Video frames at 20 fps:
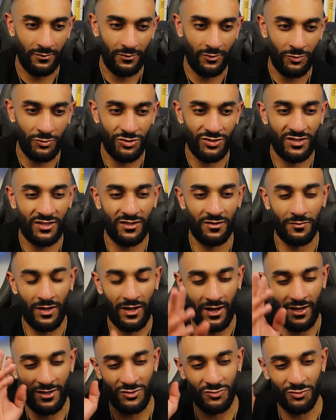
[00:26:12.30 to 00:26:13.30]
Oh, just kidding. My
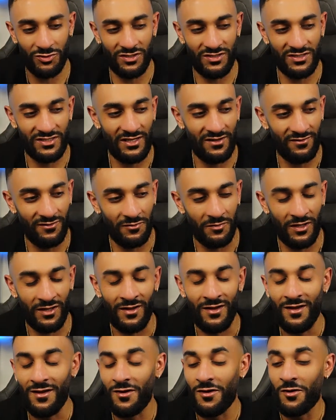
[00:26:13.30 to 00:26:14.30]
eyes were deceiving me.
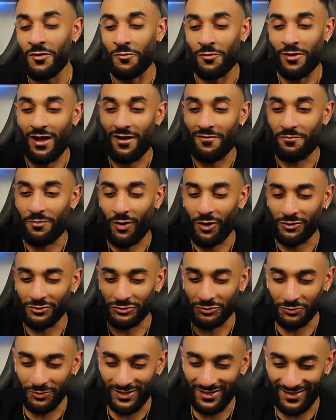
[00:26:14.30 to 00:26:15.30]
We have part
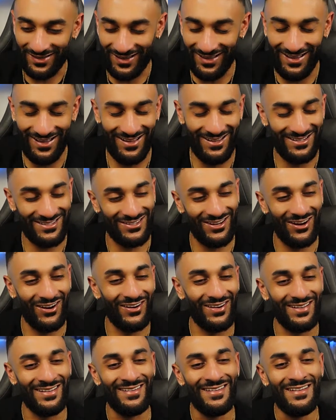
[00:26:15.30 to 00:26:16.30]
3.
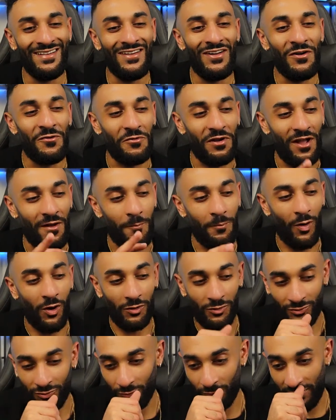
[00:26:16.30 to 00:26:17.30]
Sorry. We have
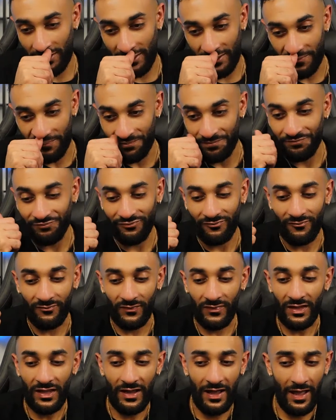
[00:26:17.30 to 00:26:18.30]
part 3.
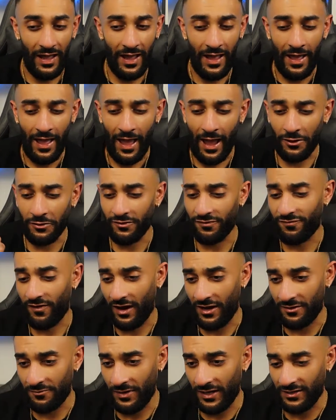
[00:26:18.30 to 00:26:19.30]
How to
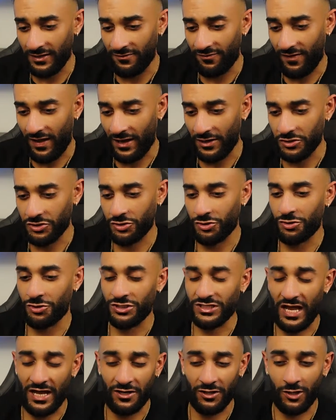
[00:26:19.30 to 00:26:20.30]
find
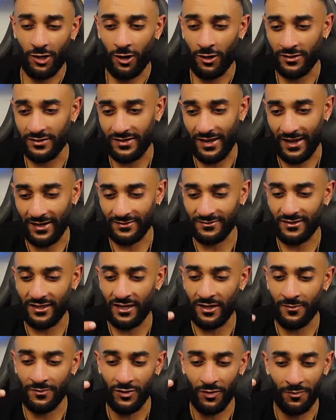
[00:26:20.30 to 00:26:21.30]
manufacturers, how to contact
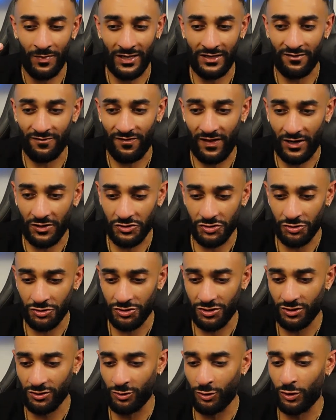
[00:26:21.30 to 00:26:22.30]
them, the
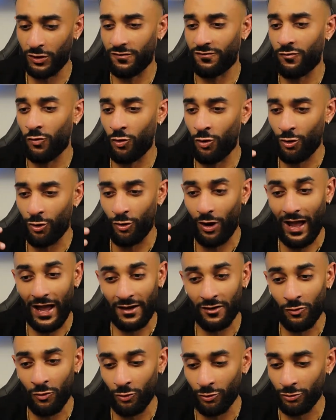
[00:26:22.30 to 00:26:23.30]
manufacturers to look for, how
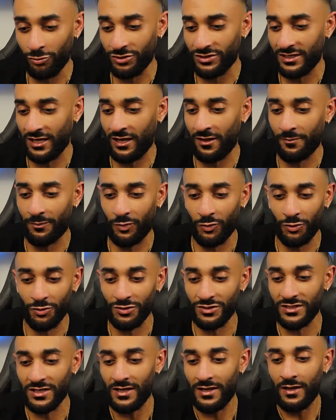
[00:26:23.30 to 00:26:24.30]
to order
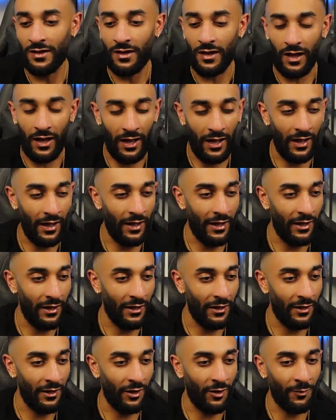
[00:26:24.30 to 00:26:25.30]
samples,
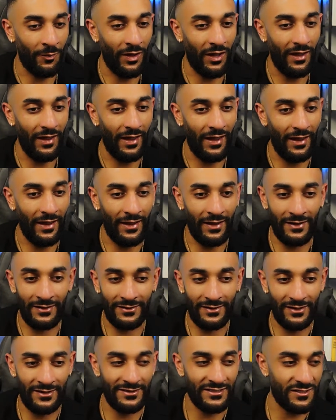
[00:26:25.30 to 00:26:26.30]

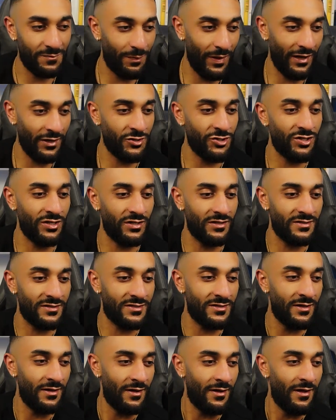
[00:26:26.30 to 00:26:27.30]
and
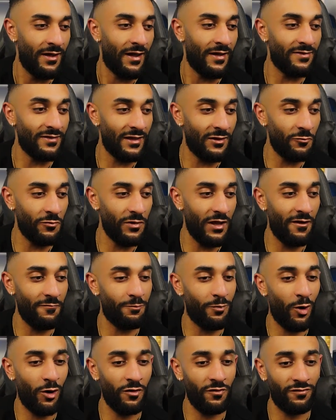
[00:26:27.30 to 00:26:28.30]
inspections. And then we
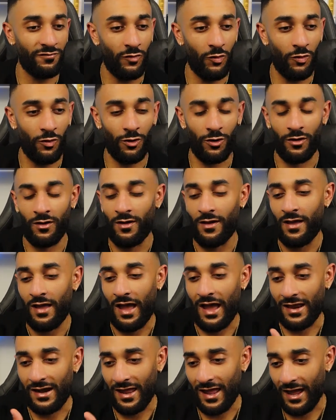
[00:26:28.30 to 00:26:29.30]
have part 4,
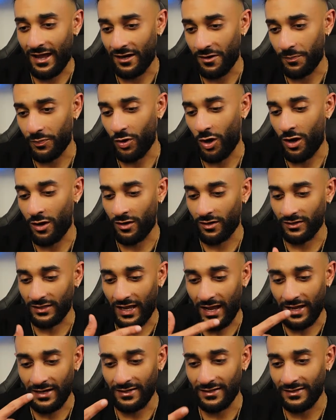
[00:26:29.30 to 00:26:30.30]
how to add a product,
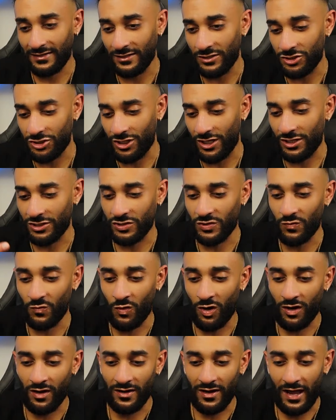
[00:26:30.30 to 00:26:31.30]
how to get a
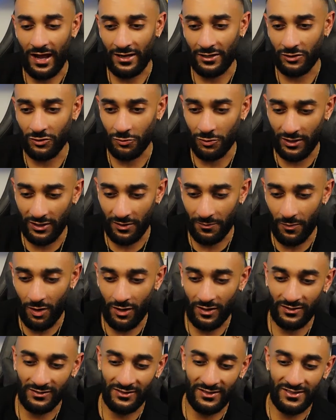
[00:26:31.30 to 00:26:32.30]
GS1, how to create a
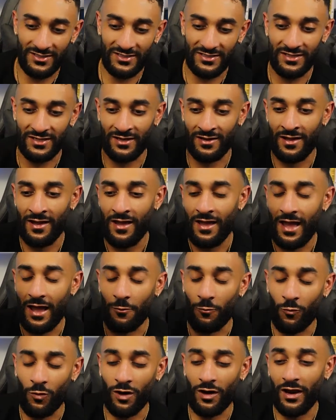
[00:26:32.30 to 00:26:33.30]
mock listing,
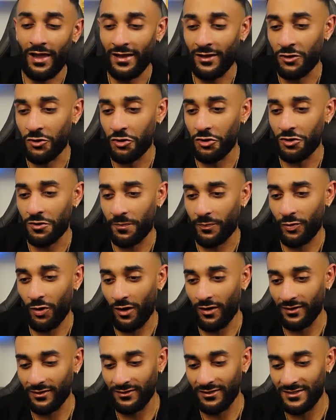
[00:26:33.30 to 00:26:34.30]
what a good
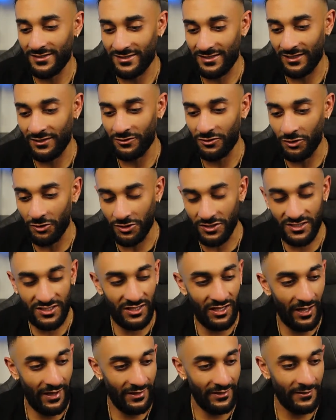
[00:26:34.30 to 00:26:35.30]
product listing looks
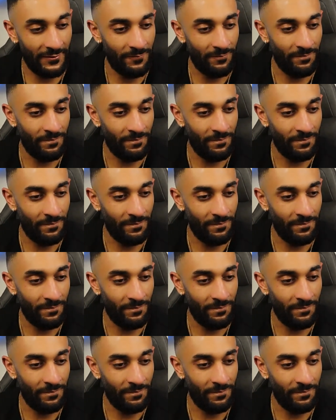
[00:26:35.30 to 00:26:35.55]
like,